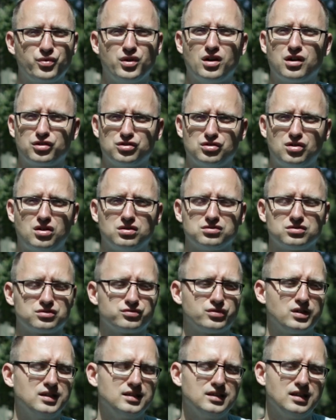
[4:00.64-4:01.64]

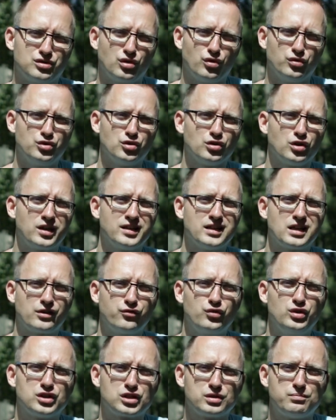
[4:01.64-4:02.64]
$300, right? So you're looking at a
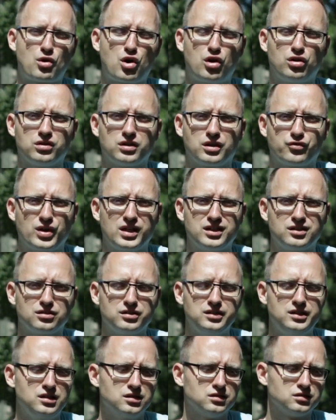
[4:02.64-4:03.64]
really small
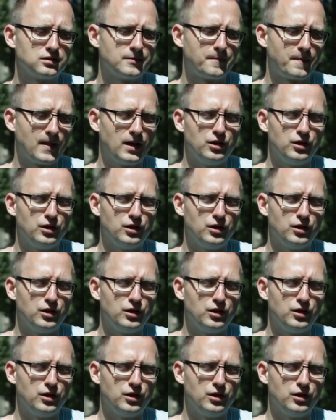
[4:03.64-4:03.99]
rental yield.